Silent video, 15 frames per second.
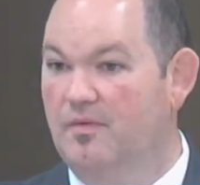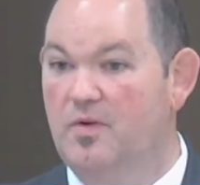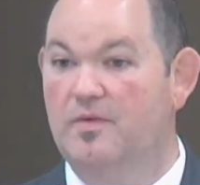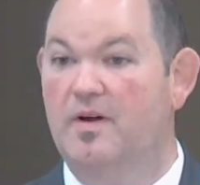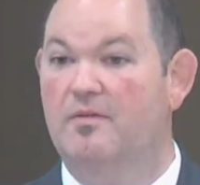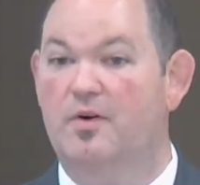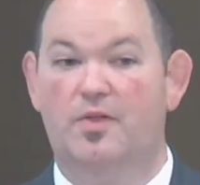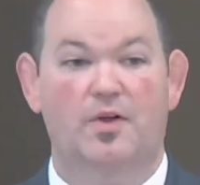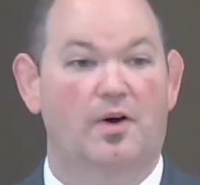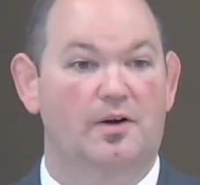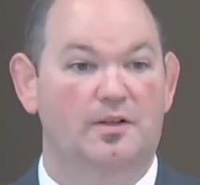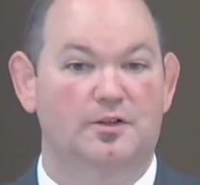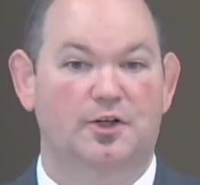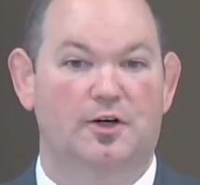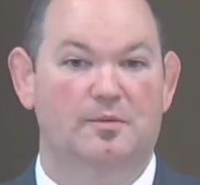If you've ever
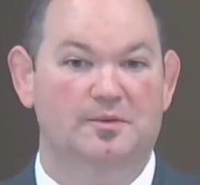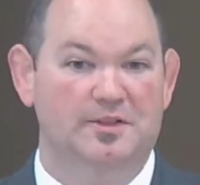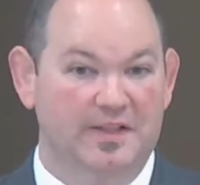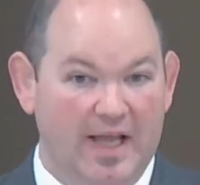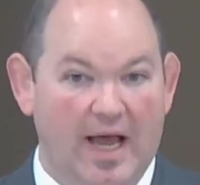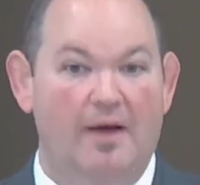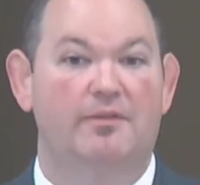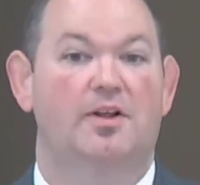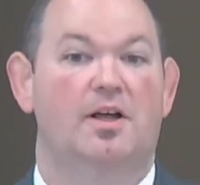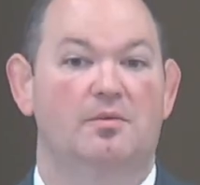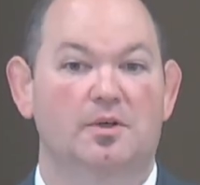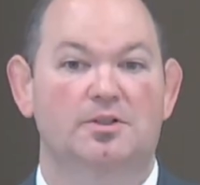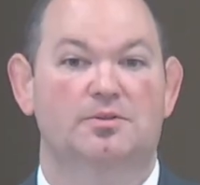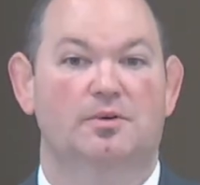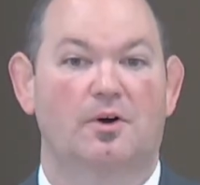thought in terms, yeah, I've done
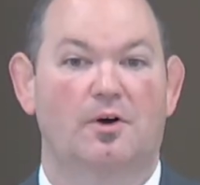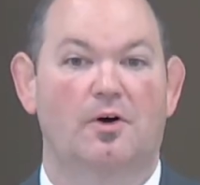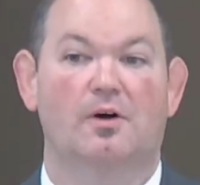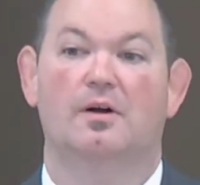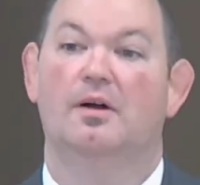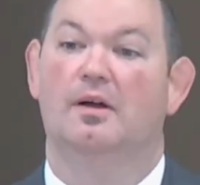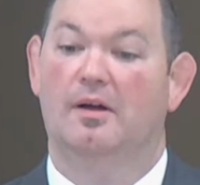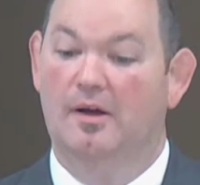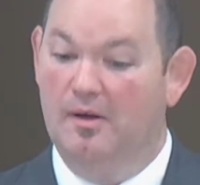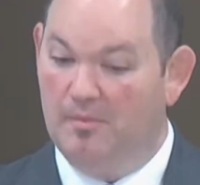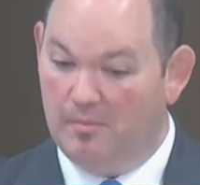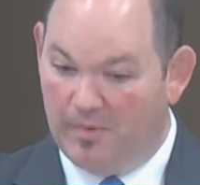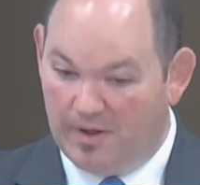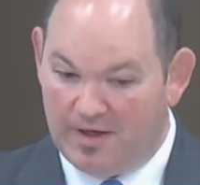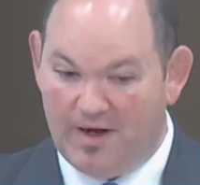what's wrong,
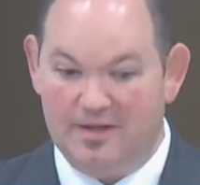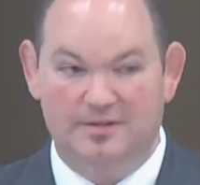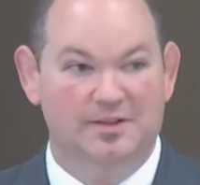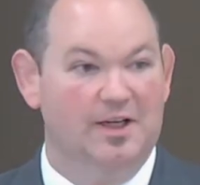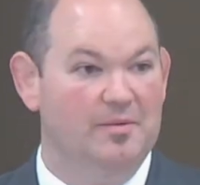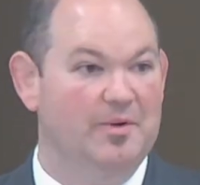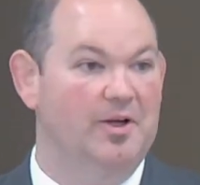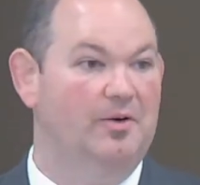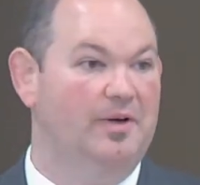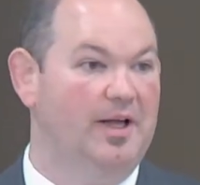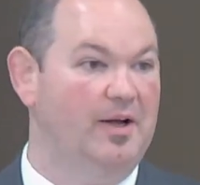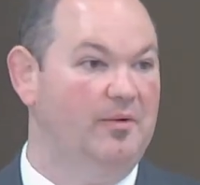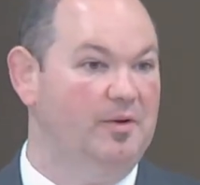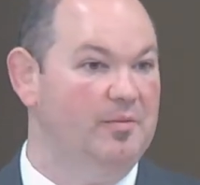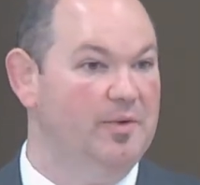but God's going to be
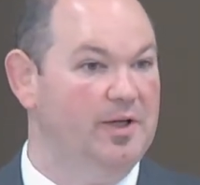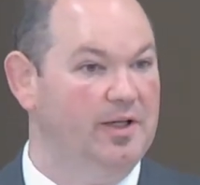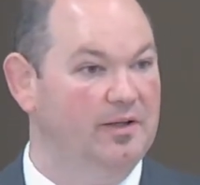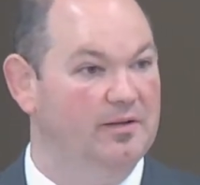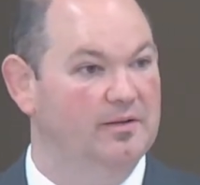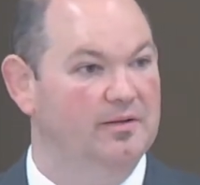okay with me,